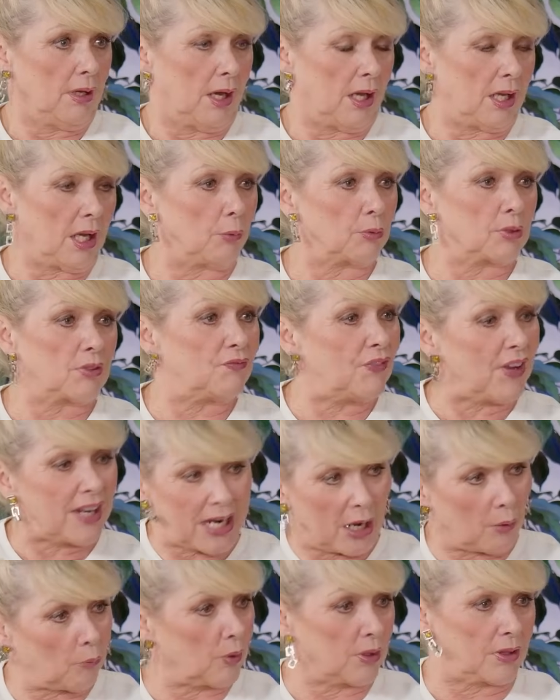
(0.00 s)
And I was fed
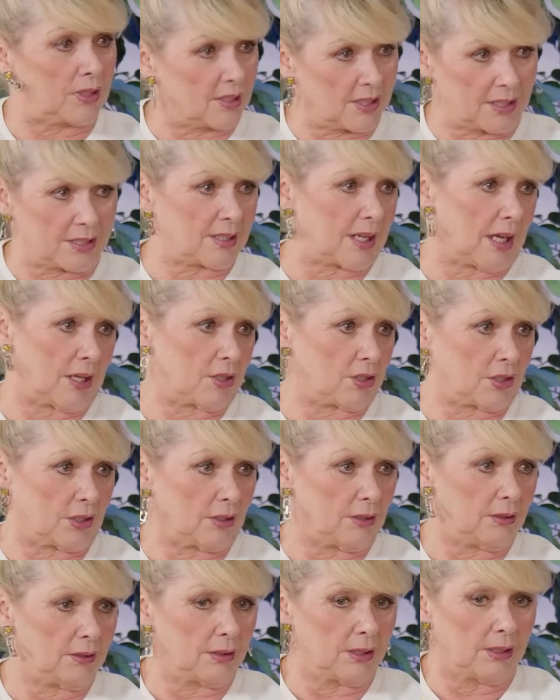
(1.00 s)
up with the
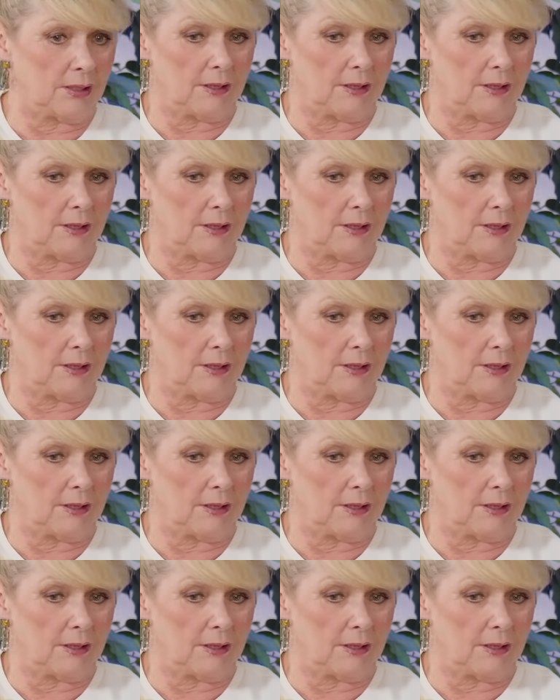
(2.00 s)
discussion.